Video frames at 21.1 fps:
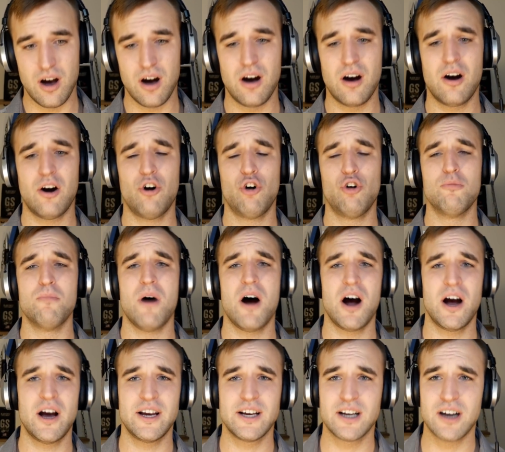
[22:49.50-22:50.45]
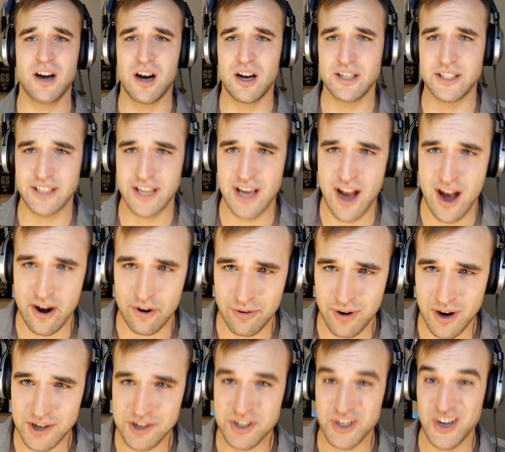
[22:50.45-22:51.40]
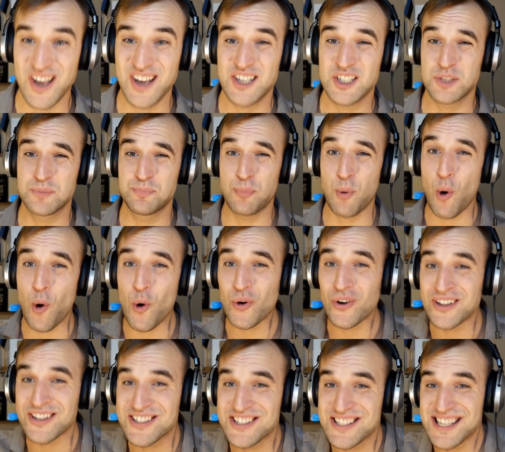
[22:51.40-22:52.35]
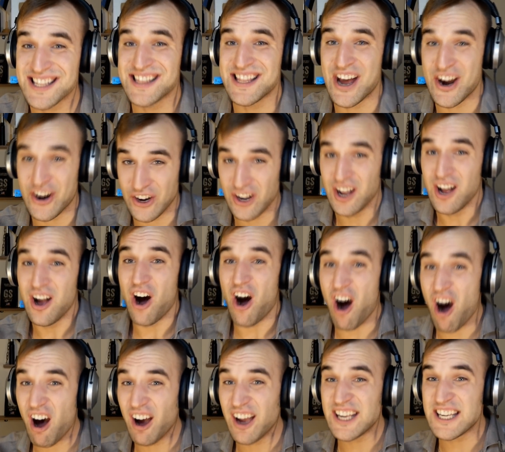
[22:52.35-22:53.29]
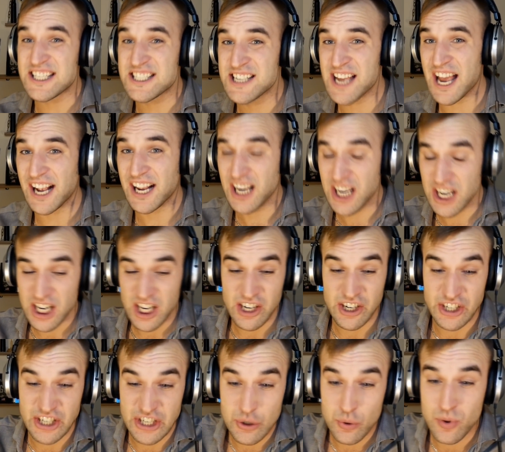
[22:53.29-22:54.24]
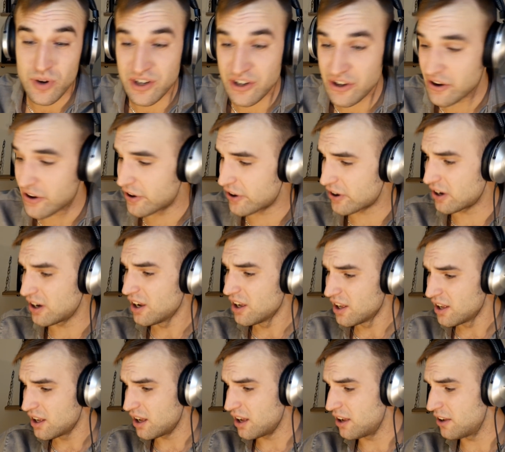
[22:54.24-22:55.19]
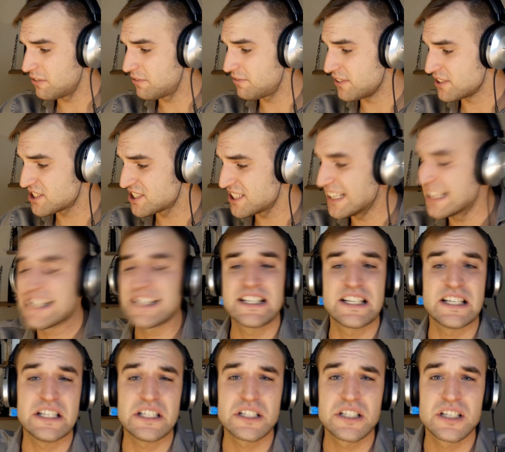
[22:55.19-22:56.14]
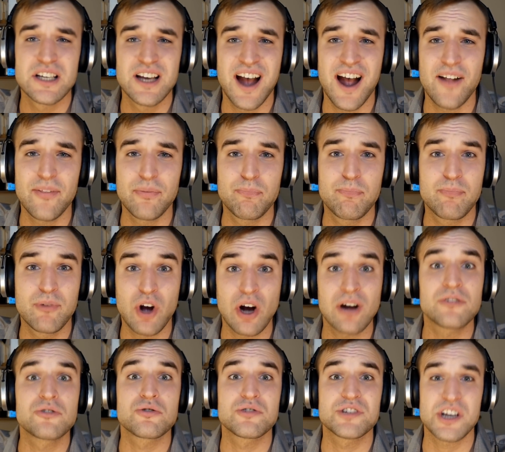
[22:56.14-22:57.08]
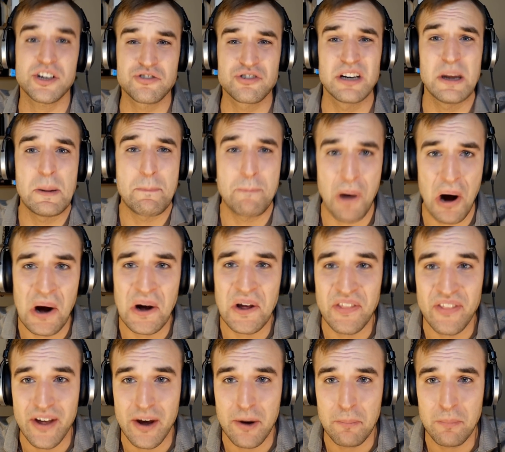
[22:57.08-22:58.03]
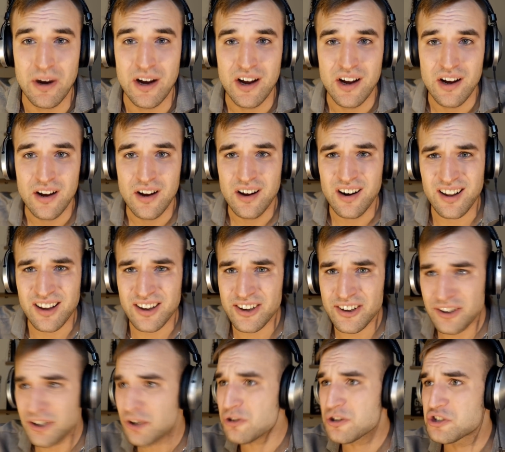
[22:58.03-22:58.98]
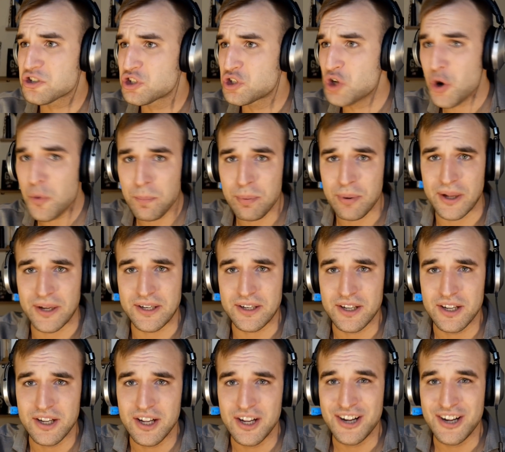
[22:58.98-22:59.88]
Oh my god, yeah, Russia exports their high-tech nuclear facilities. And countries actually buy them. Look, you stupid!